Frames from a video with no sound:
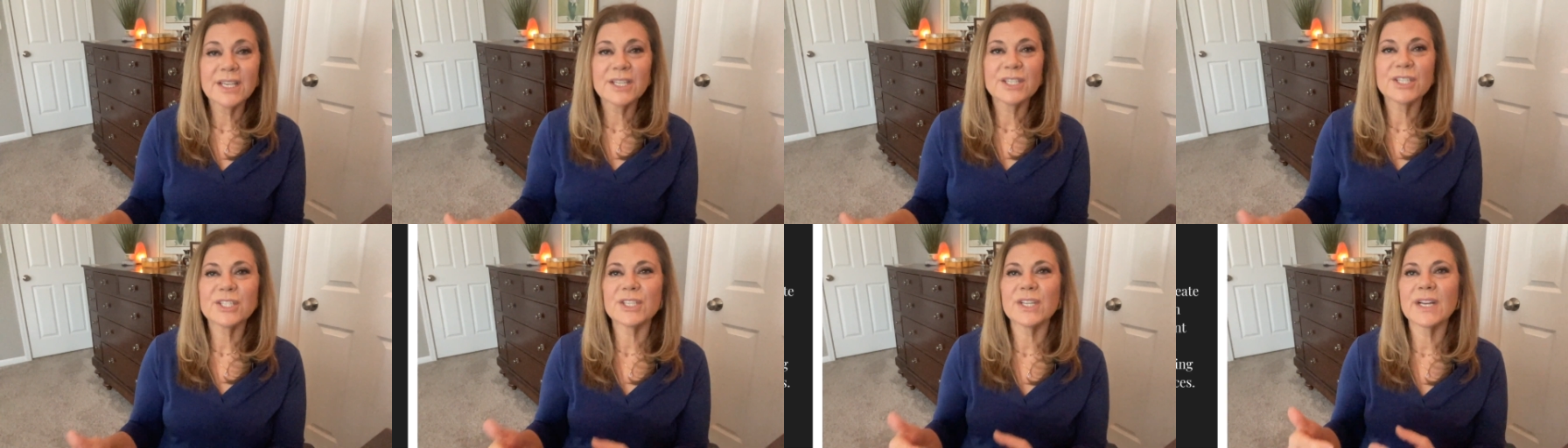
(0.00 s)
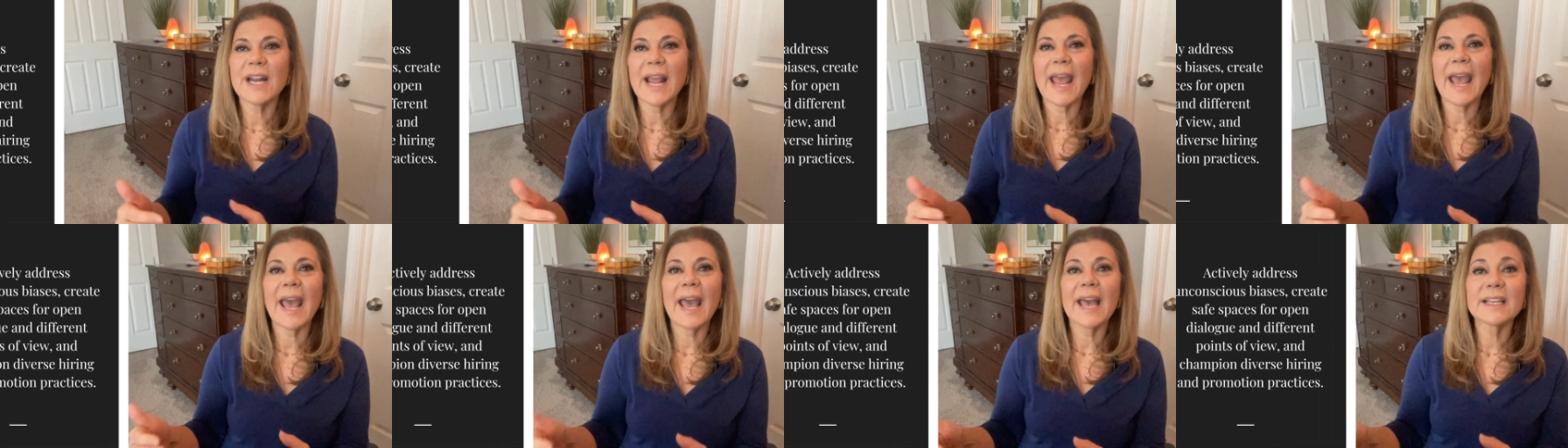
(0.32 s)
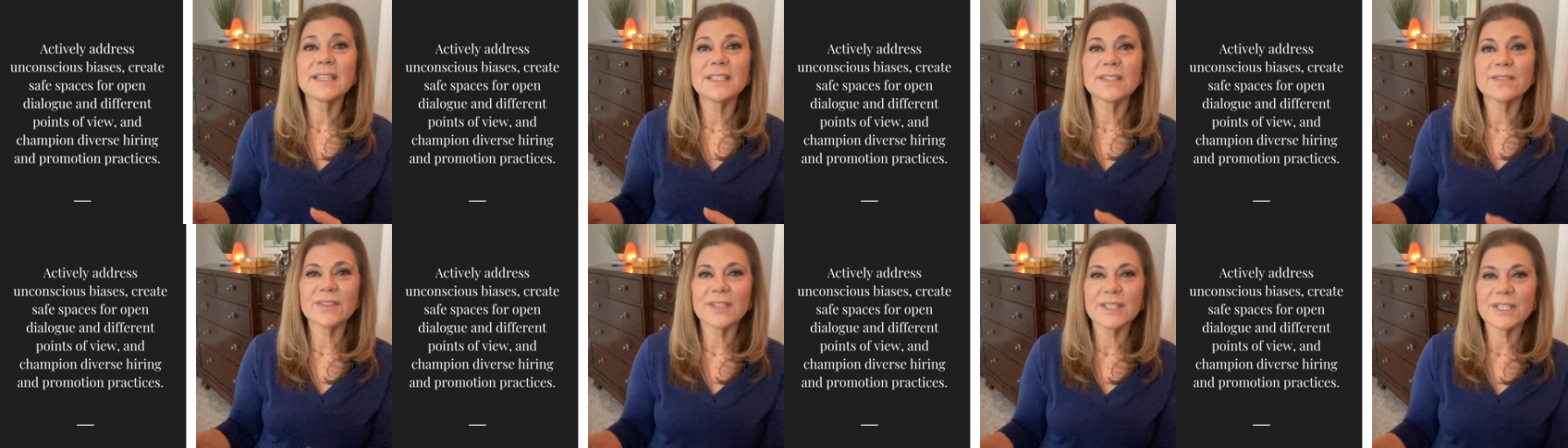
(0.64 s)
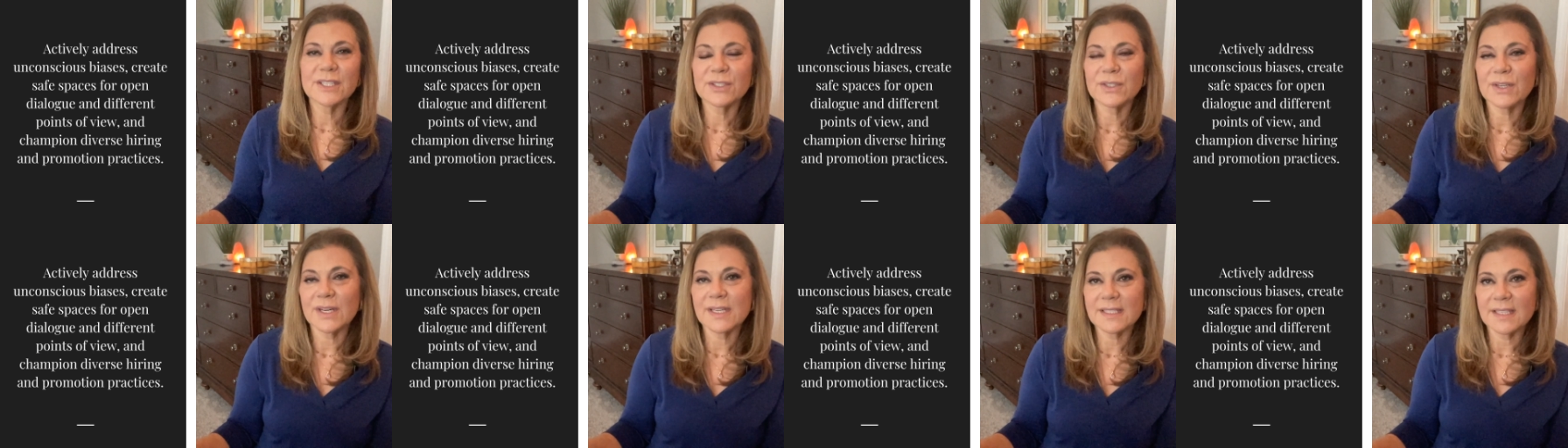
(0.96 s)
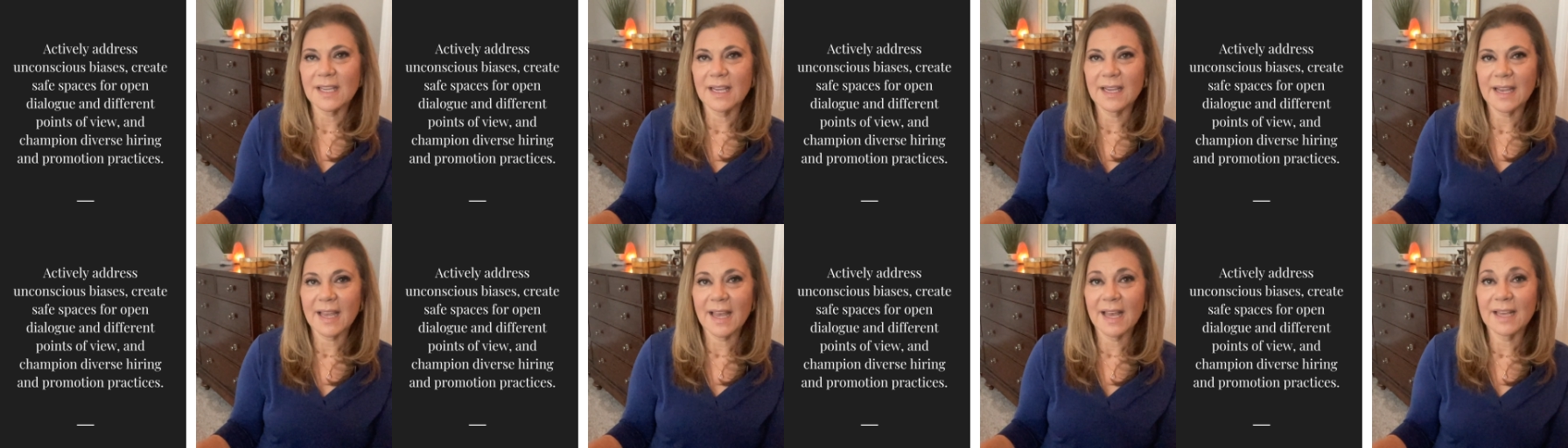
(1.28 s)
should actively address
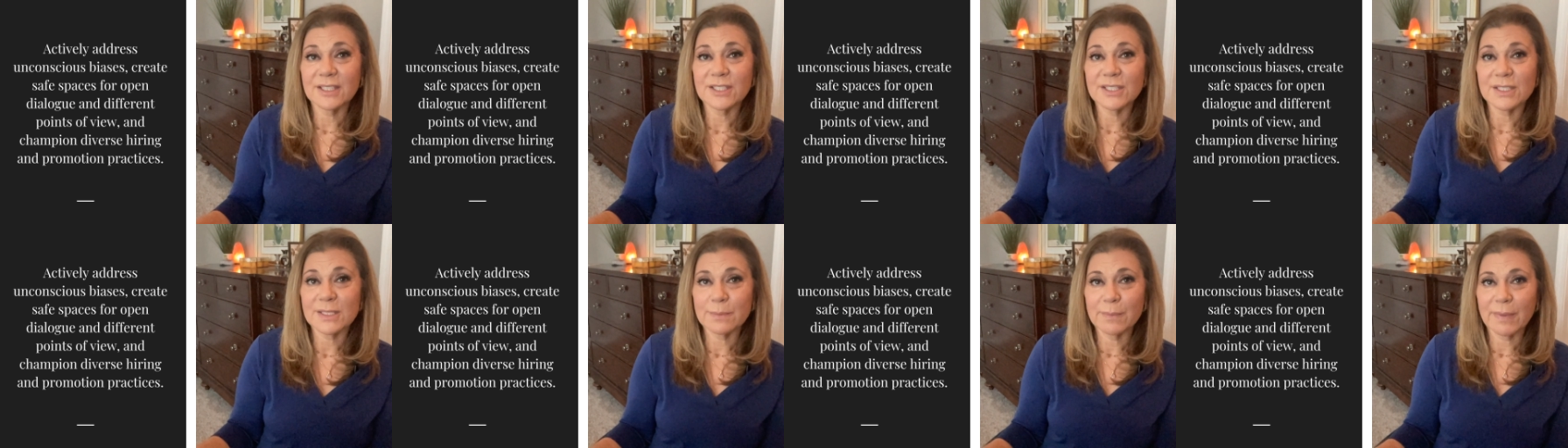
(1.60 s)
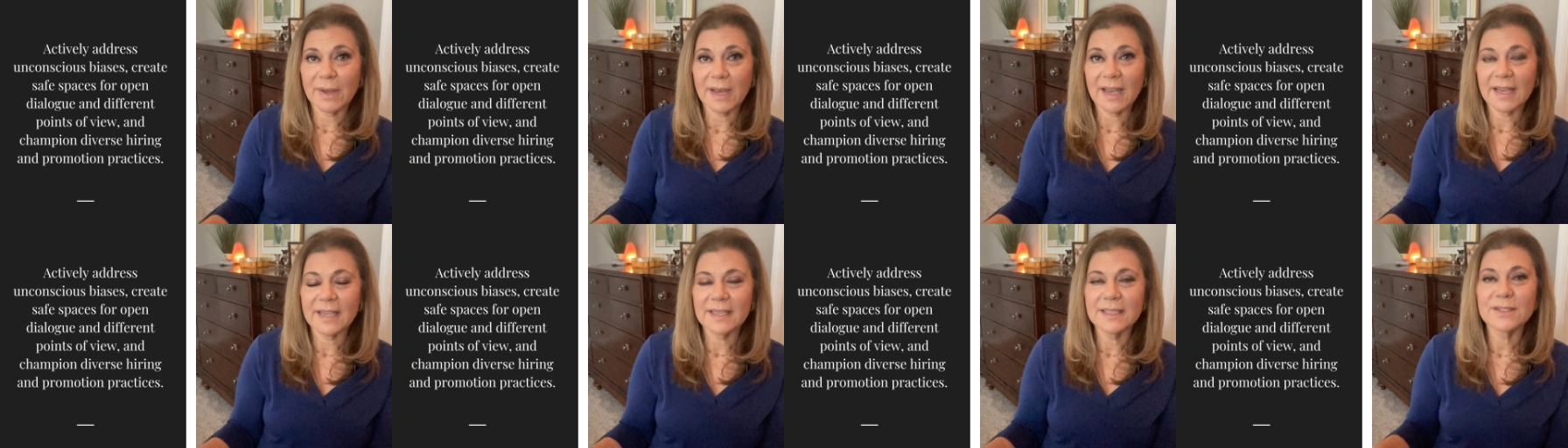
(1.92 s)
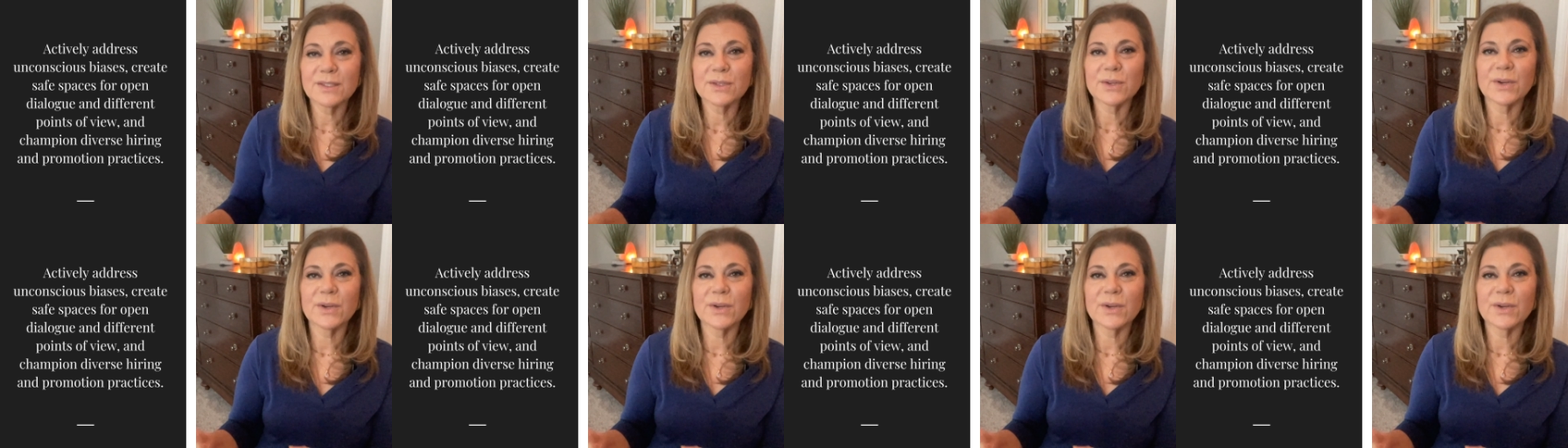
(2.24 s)
unconscious bias,